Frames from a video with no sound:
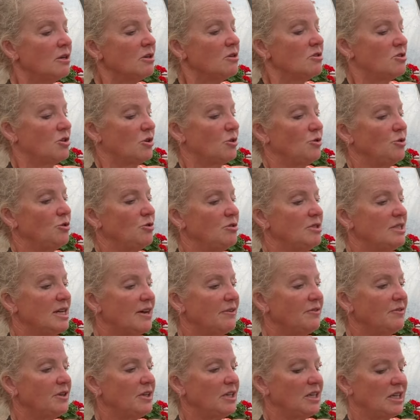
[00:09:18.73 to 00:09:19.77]
So you
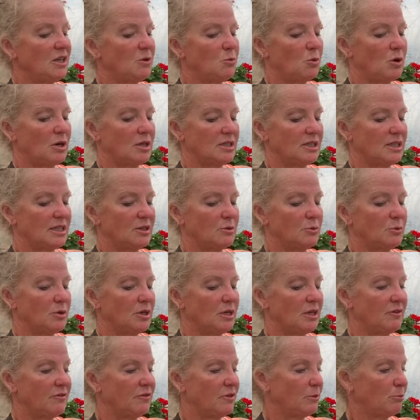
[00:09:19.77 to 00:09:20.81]
definitely want to get
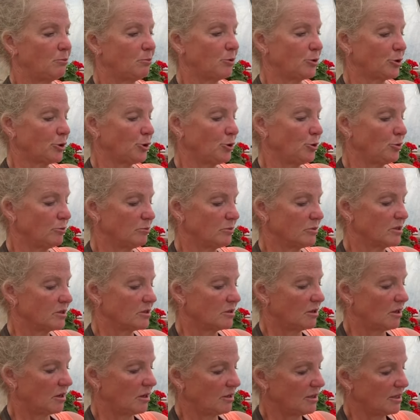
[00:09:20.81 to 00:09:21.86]
rid of the blooms
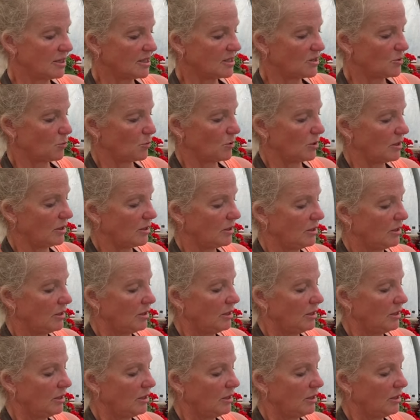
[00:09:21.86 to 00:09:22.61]
on this one,